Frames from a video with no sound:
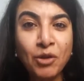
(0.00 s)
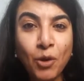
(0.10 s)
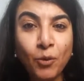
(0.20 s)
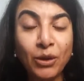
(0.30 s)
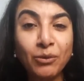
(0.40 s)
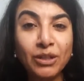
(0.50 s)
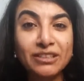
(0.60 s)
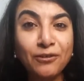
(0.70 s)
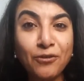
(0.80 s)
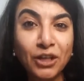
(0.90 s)
We were
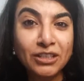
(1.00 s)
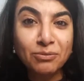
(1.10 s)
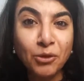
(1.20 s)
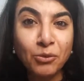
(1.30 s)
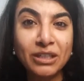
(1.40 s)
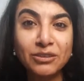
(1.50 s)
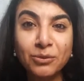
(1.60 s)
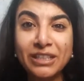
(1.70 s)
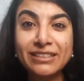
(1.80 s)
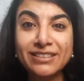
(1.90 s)
the first movers.
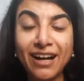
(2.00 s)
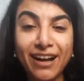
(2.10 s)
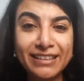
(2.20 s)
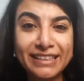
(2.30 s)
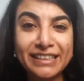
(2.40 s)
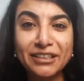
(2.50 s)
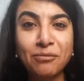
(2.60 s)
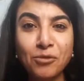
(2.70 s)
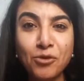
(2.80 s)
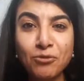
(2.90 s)
We started the
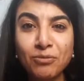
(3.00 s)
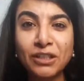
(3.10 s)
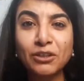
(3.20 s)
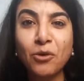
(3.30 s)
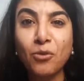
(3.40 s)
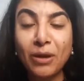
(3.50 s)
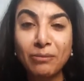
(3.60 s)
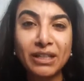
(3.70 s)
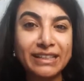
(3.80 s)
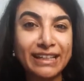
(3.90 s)
movement of
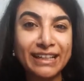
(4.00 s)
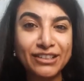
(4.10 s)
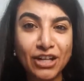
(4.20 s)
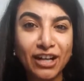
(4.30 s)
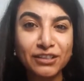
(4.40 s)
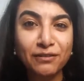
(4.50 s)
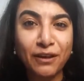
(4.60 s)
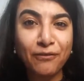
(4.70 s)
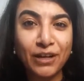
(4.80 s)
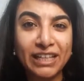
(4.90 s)
women taking charge of
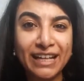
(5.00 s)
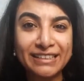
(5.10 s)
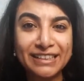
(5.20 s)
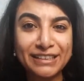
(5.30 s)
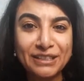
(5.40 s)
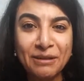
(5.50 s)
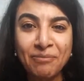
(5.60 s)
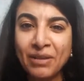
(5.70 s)
their finances.